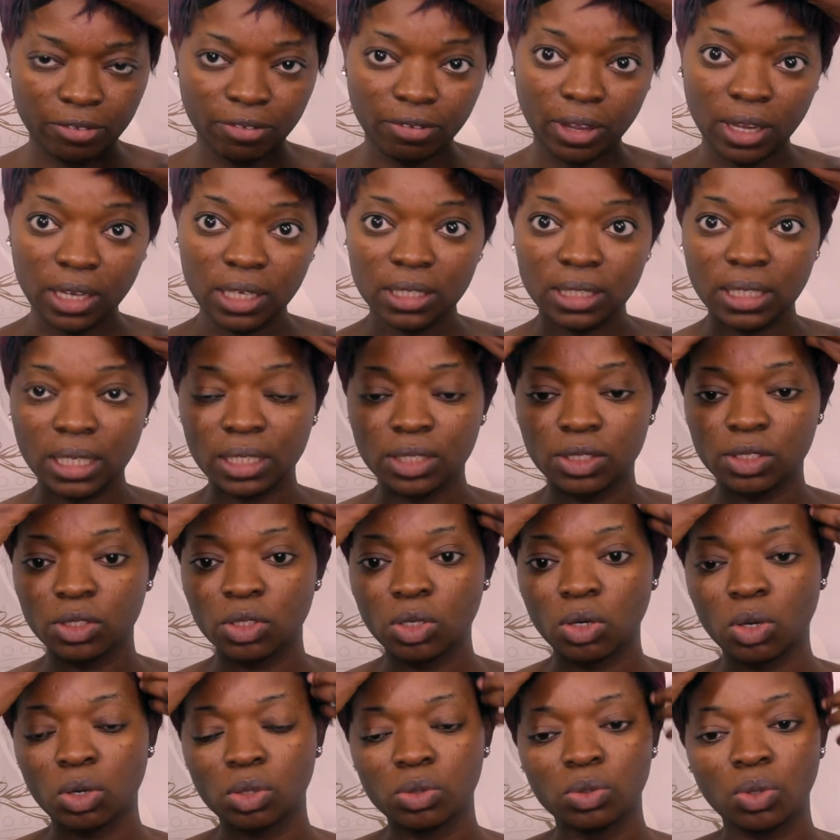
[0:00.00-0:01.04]
Face, as
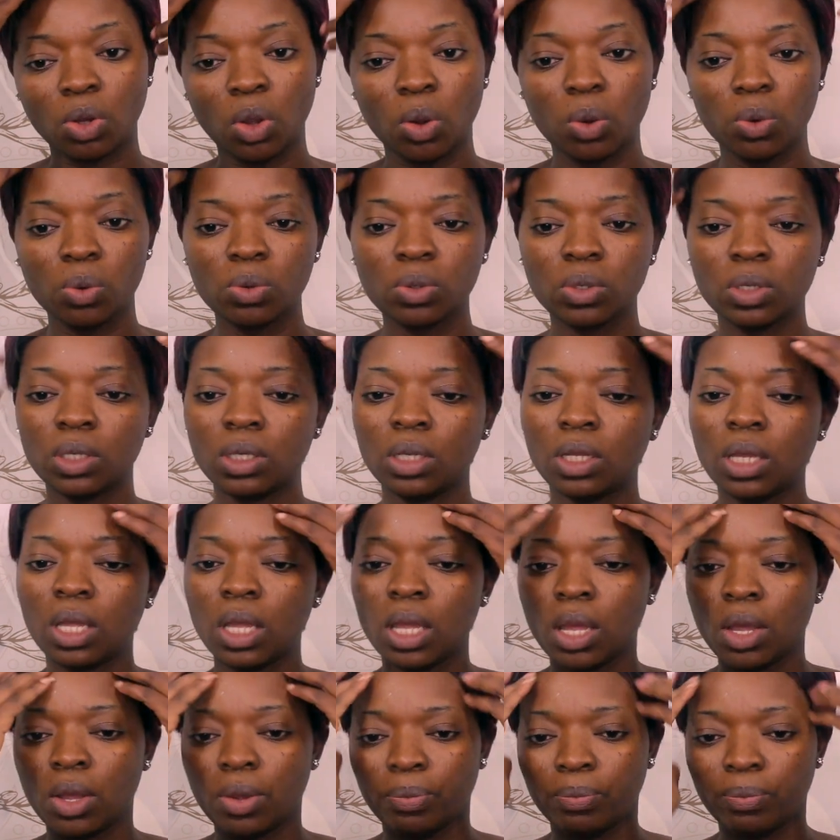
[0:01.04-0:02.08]
you all know,
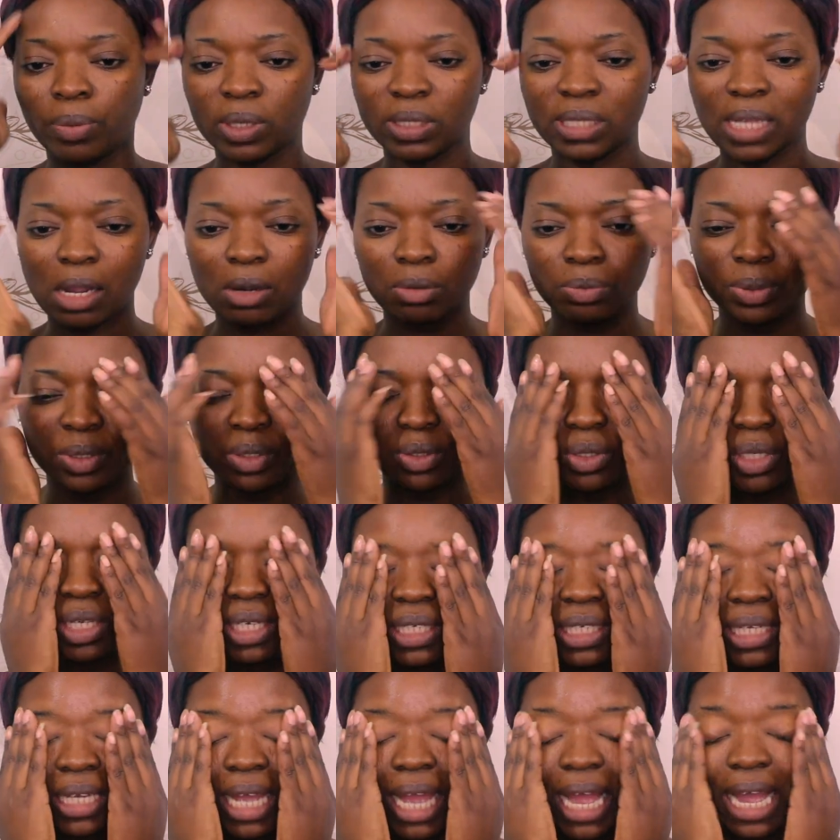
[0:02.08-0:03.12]
but I'll be
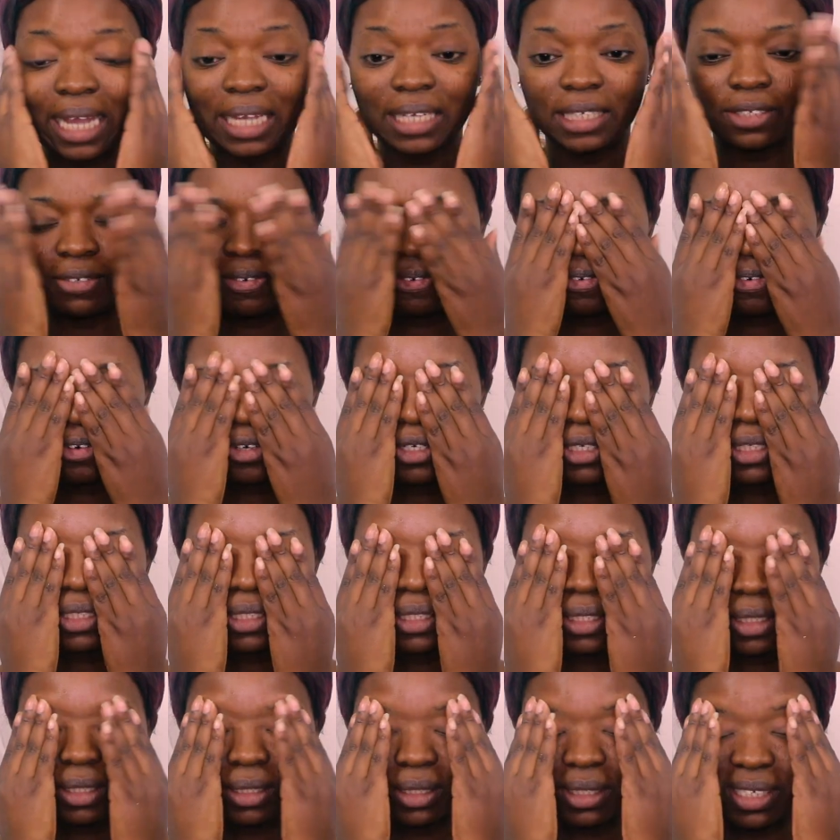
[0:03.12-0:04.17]
doing the eyes
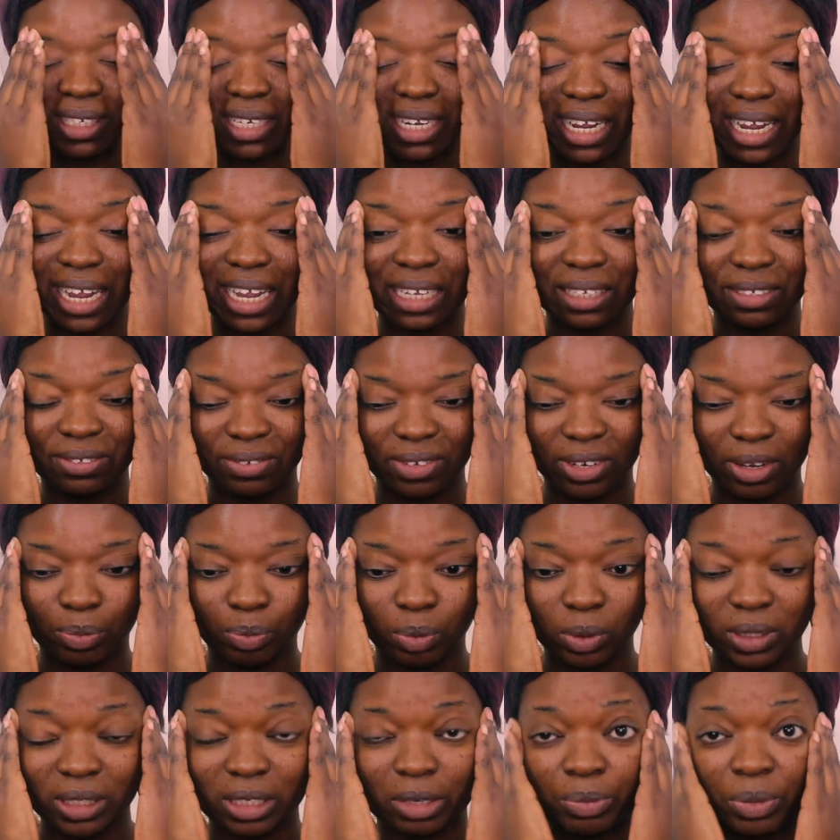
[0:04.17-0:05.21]
first. The eye is very
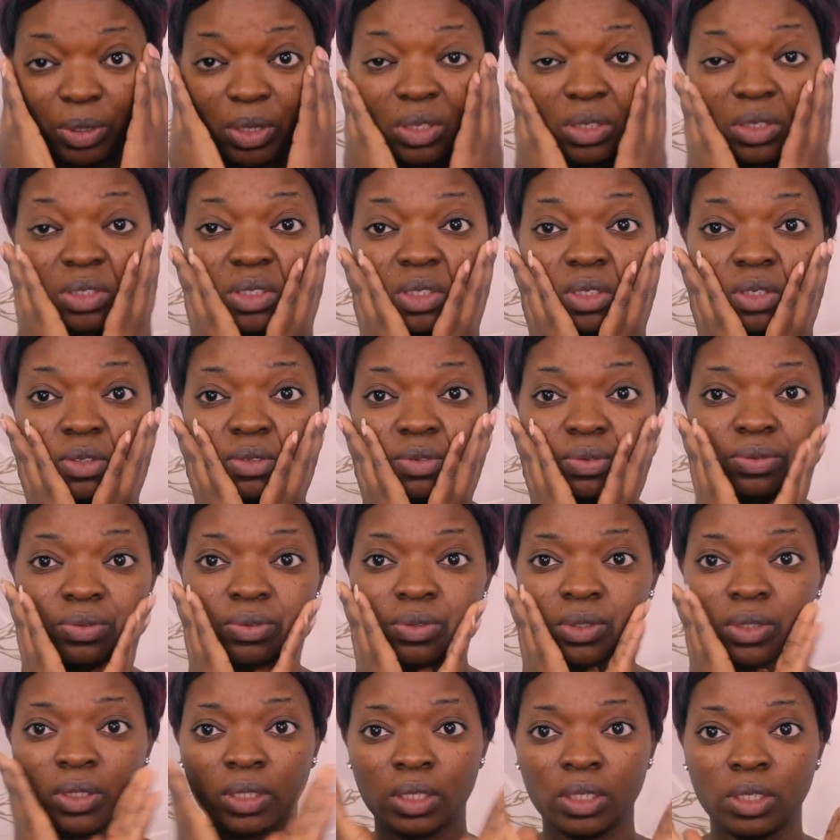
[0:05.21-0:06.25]
important because of,
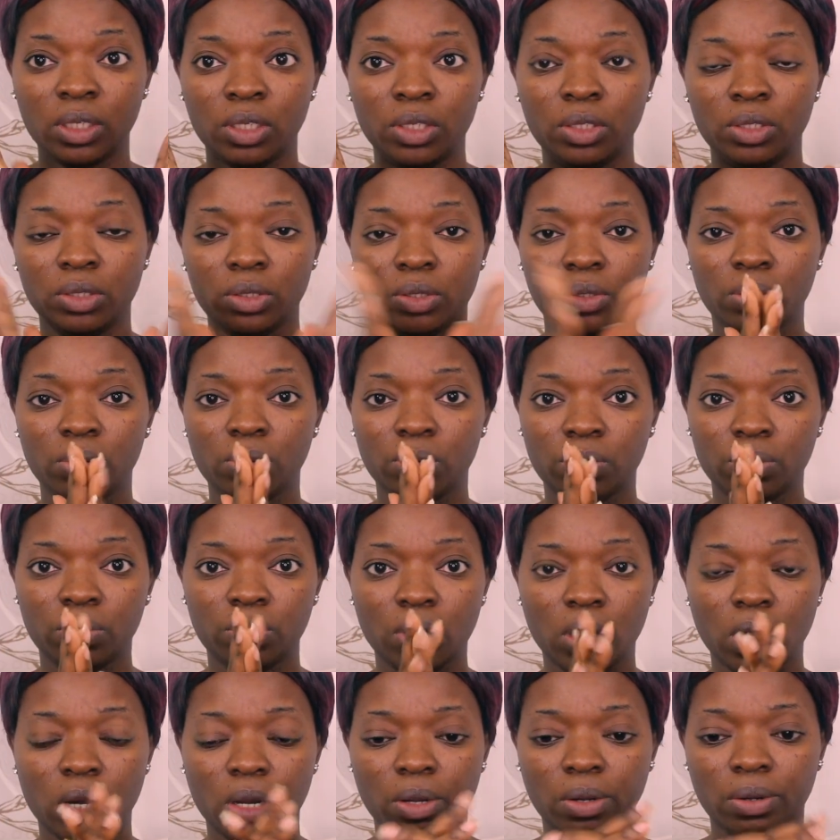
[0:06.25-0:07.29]
you know,
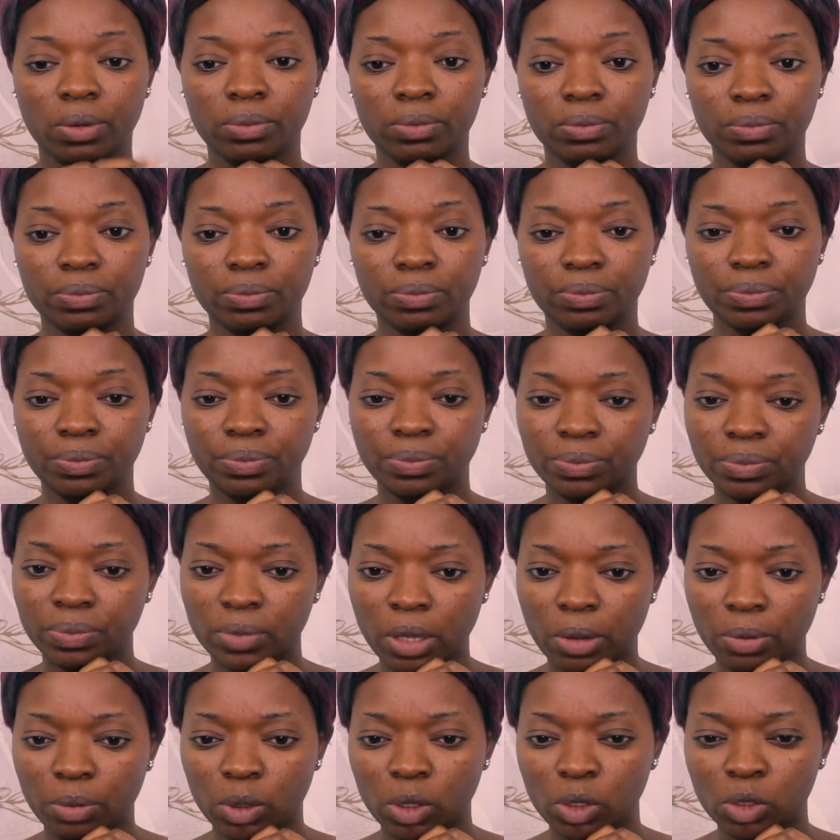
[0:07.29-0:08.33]

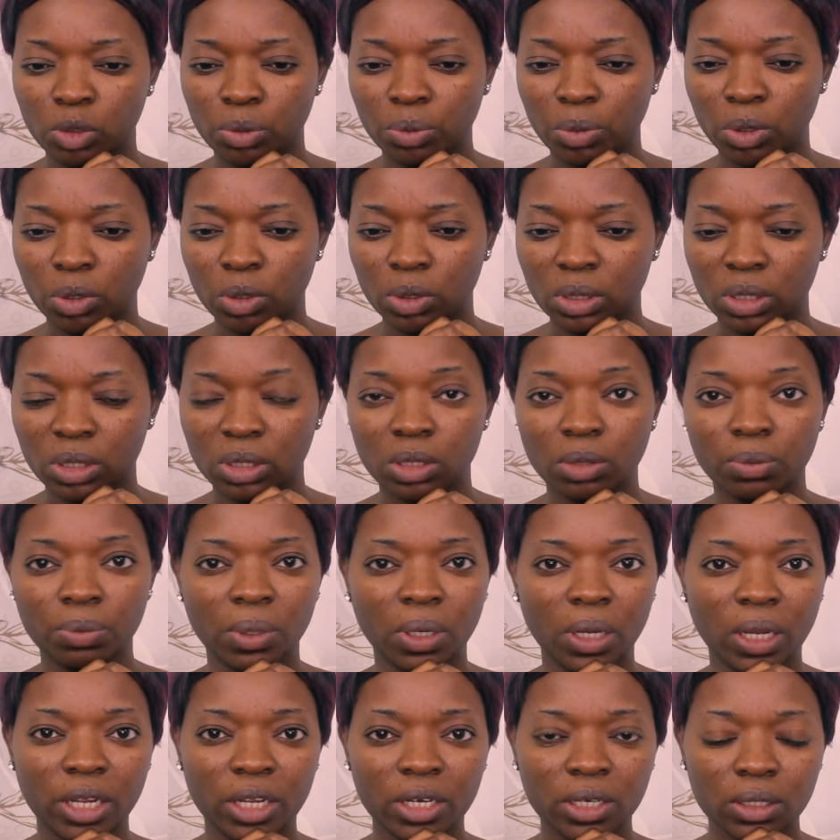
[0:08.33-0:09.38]
I'm going to be using some
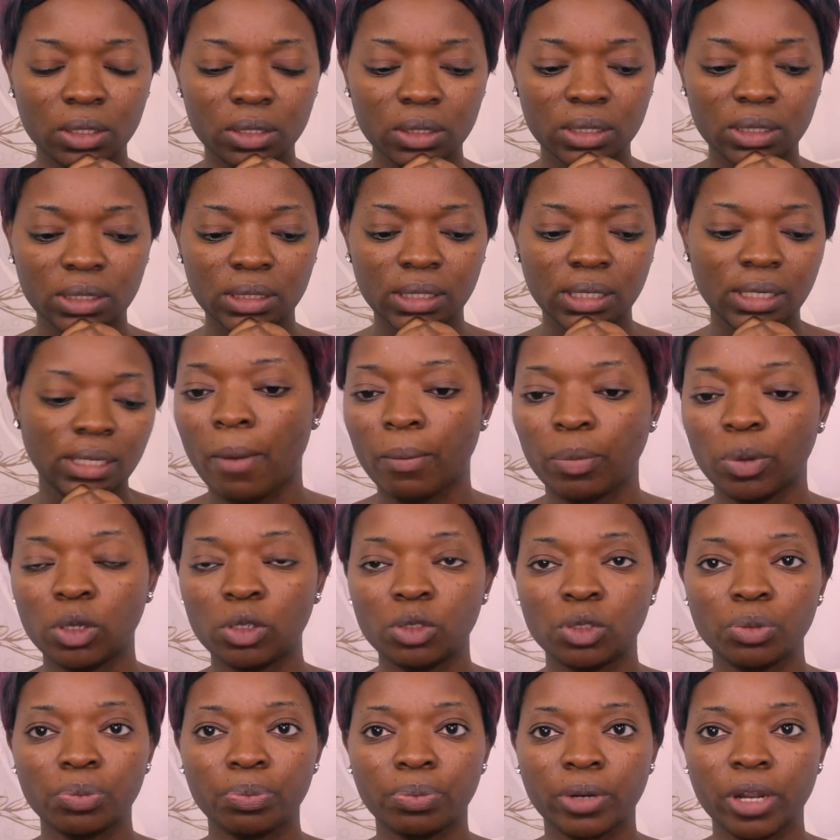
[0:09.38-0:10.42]
gliders. I'm
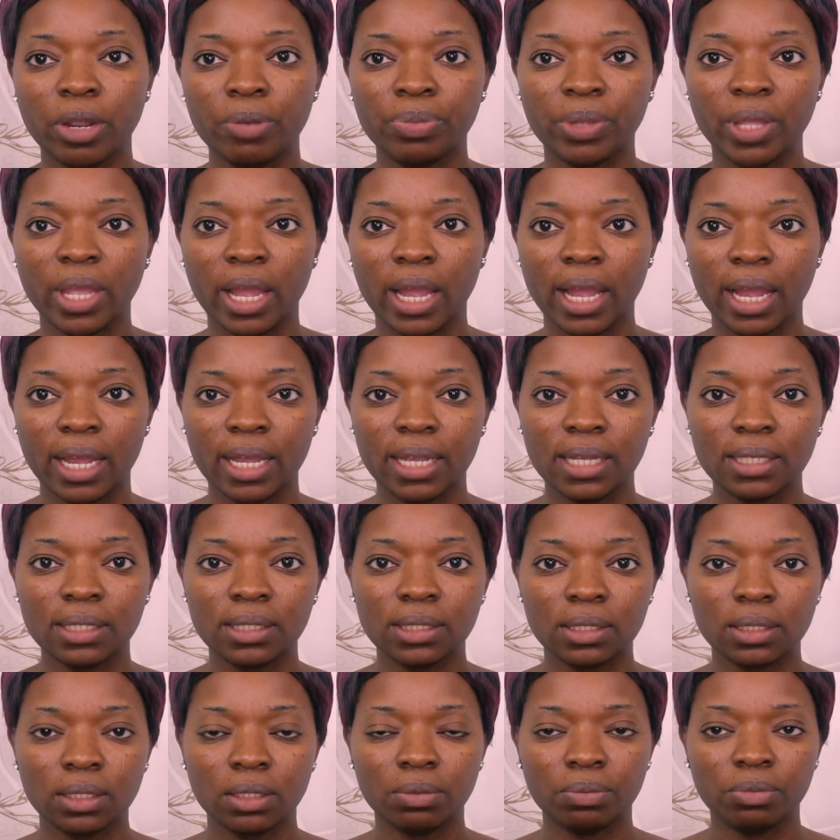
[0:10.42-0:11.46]
going to prime the
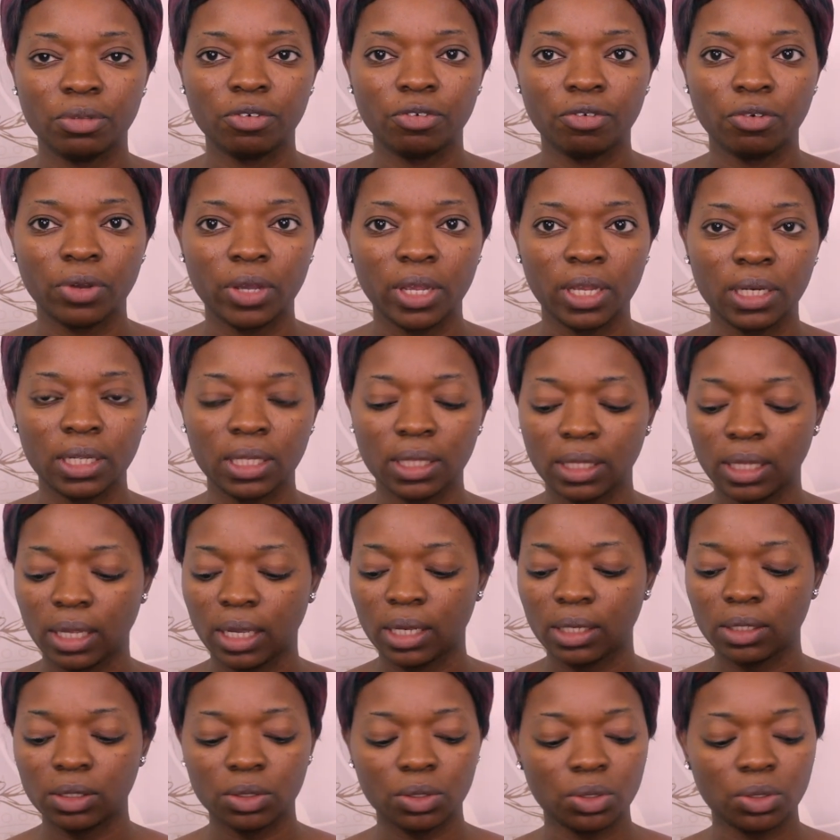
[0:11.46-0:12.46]
eyes before anything.